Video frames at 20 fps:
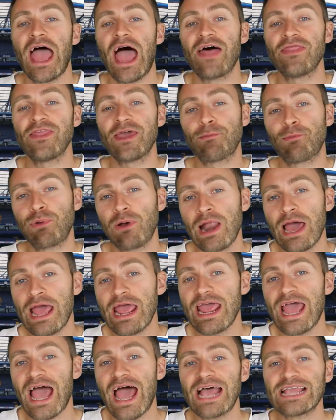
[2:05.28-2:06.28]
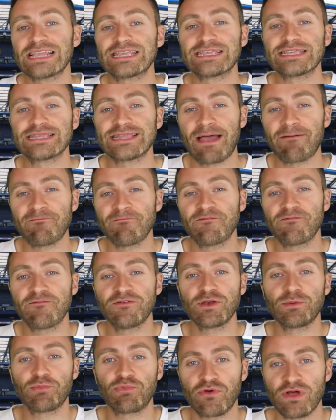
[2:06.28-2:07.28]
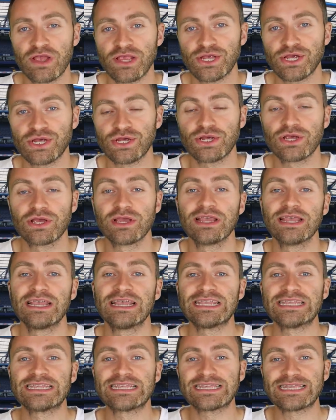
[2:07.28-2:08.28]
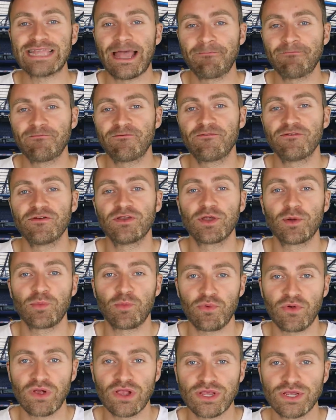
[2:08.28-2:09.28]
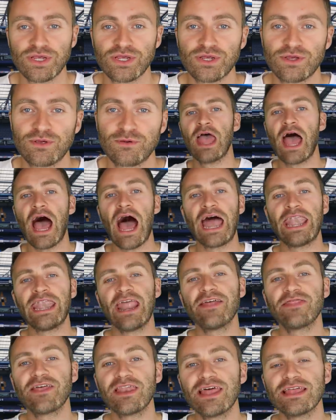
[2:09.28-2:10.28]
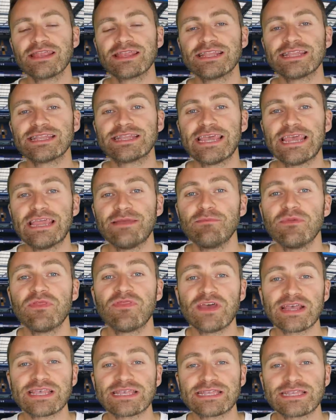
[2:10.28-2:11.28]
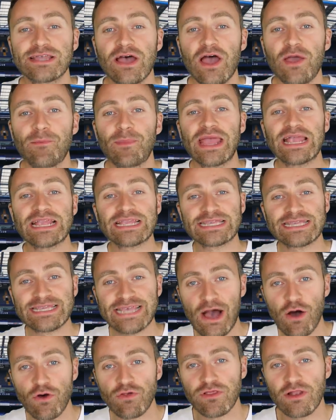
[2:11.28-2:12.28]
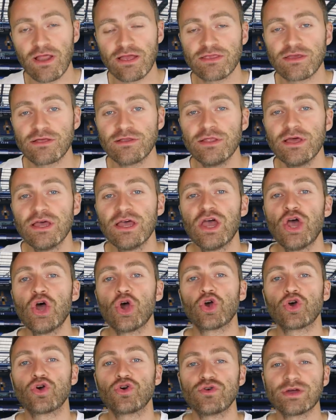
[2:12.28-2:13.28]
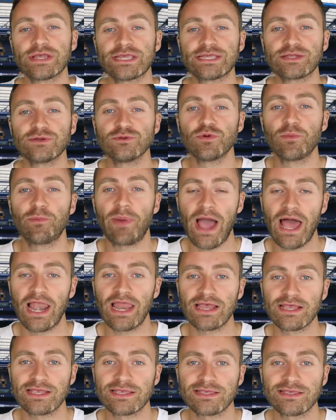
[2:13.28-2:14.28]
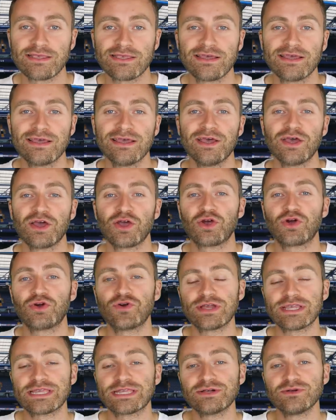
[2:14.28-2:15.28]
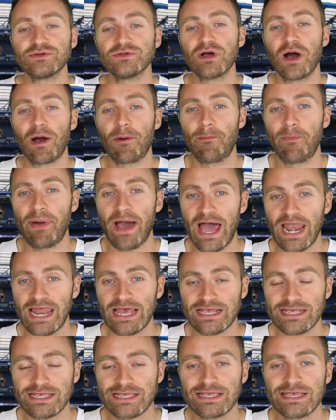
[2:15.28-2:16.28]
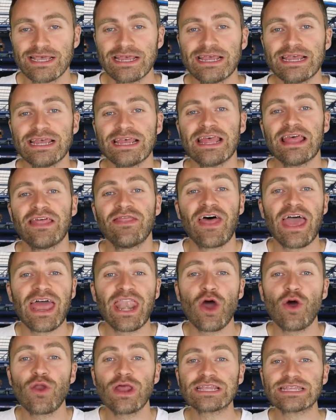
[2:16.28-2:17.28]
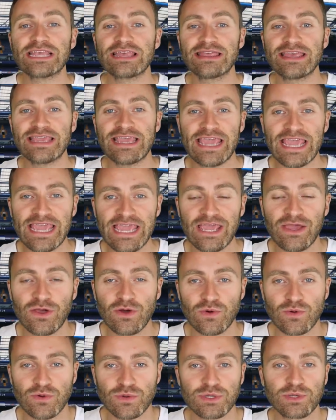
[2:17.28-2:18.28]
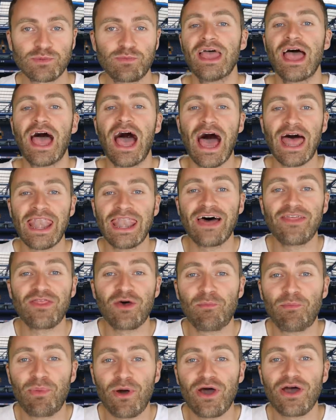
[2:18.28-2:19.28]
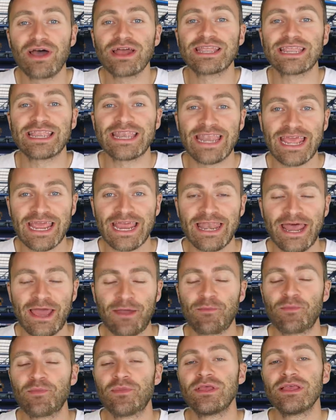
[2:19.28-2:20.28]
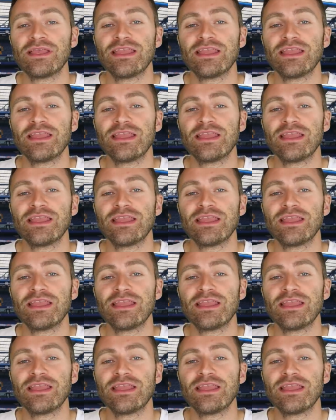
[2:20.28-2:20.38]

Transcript: And they play at Stamford Bridge. Stamford Bridge. Another London team, this time in South London, Crystal Palace. Crystal Palace. They're known as the Eagles, another bird nickname.